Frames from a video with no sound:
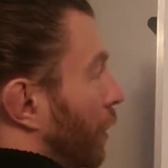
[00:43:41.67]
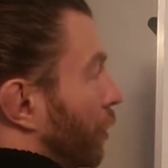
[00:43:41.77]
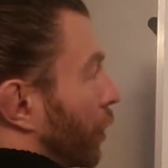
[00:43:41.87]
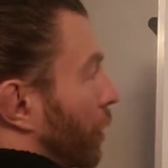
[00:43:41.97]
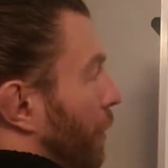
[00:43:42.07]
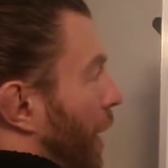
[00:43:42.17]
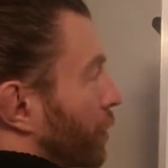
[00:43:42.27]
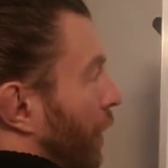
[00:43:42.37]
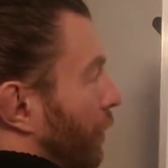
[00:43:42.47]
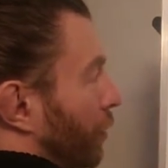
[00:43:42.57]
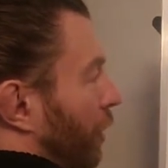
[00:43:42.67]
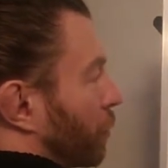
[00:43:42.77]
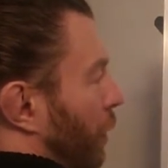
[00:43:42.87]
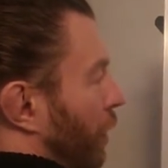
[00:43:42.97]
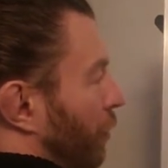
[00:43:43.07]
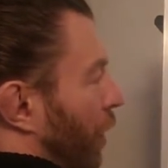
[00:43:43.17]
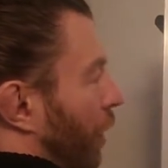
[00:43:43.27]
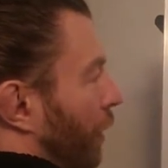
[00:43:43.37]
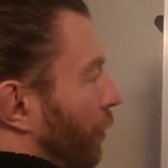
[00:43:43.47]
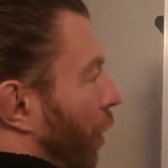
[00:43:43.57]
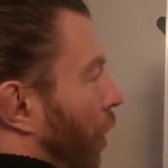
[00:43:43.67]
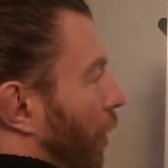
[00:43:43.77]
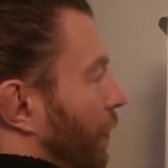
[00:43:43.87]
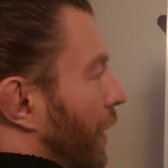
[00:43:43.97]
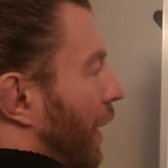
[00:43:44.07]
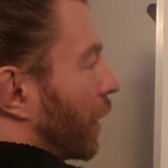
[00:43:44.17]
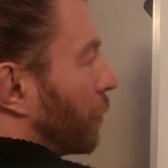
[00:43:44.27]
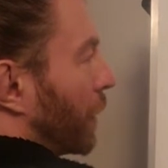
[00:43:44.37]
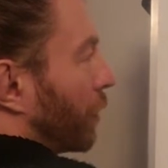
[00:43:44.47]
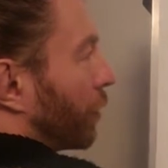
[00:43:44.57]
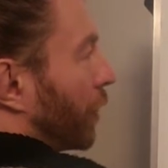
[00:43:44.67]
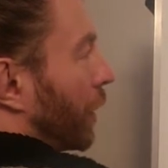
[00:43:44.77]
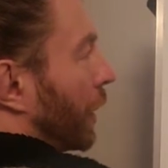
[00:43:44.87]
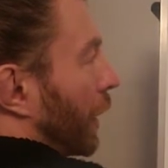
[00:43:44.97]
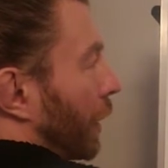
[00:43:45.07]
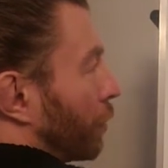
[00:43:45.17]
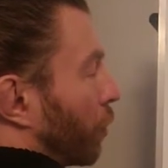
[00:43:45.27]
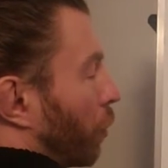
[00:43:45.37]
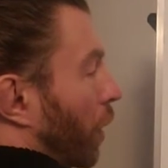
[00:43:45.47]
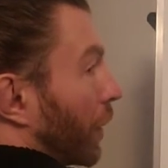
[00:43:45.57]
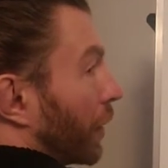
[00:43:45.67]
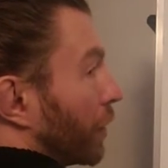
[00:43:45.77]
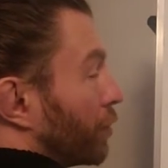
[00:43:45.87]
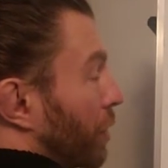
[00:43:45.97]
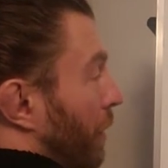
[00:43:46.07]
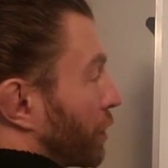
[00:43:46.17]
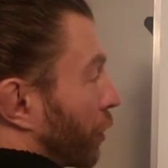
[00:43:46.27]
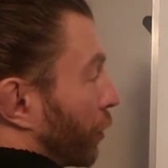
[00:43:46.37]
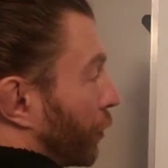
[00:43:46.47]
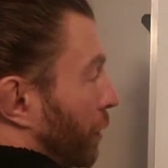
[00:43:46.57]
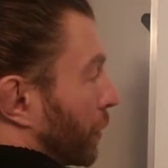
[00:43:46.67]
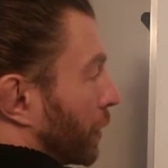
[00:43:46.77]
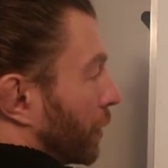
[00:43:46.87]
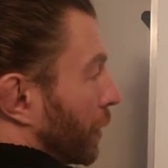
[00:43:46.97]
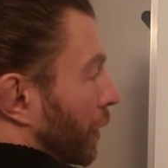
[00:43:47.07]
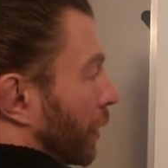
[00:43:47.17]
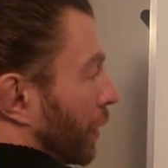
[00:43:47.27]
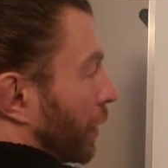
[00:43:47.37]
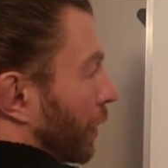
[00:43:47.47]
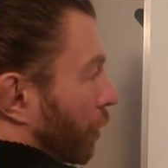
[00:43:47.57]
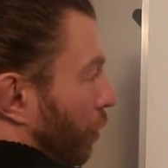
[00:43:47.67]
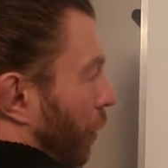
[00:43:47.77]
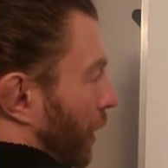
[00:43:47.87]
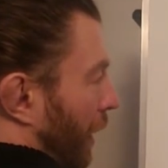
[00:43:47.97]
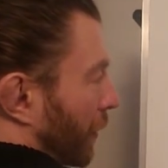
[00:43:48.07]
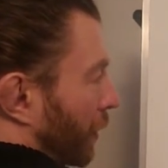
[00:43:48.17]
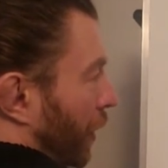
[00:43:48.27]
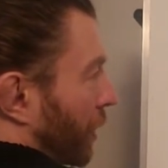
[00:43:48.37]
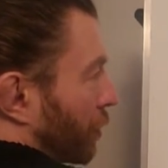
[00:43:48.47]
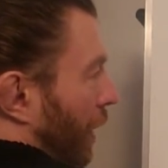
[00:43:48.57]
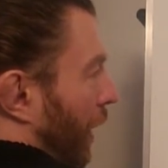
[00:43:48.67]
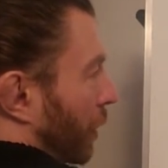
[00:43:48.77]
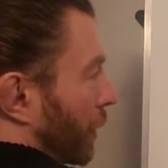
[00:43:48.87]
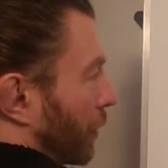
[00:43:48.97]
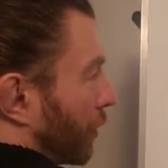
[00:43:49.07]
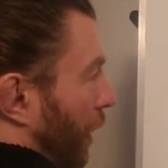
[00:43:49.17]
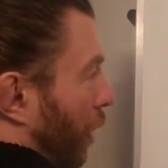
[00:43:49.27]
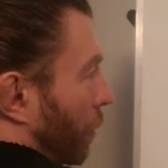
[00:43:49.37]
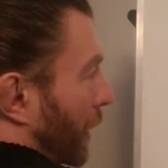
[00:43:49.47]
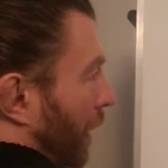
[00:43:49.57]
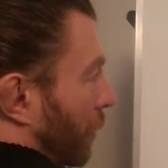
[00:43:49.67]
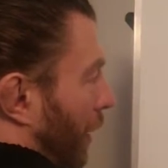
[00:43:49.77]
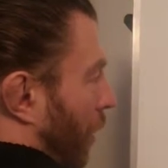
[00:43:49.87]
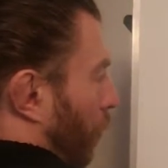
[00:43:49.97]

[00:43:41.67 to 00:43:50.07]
you can imagine that the 6-pointed star is all of the elements into one geometrical symbol. These are where we get these ancient elements. They all become that